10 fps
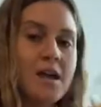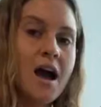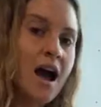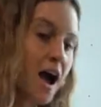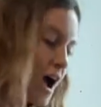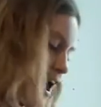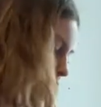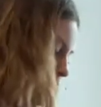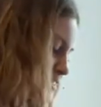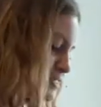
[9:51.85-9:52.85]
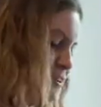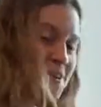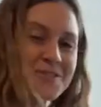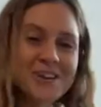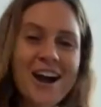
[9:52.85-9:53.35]
Ah, so
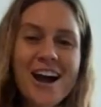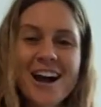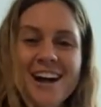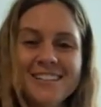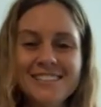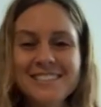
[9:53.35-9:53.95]
good.